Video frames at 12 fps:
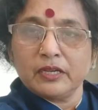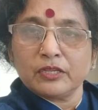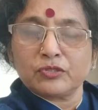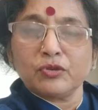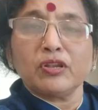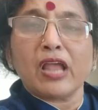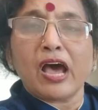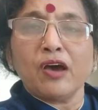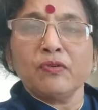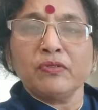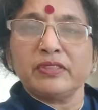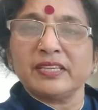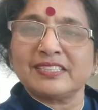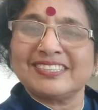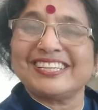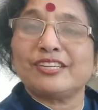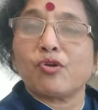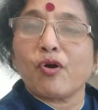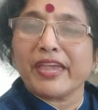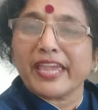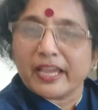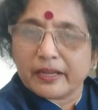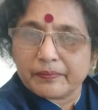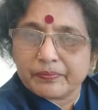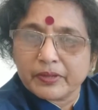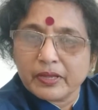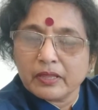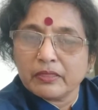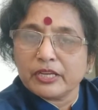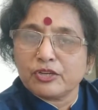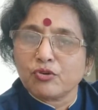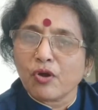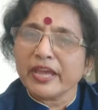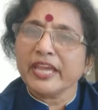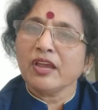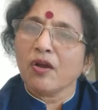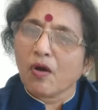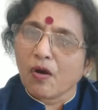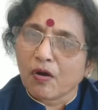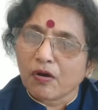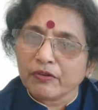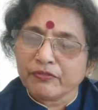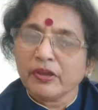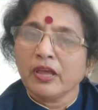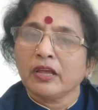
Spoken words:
So now this is the drawing. The drawing of,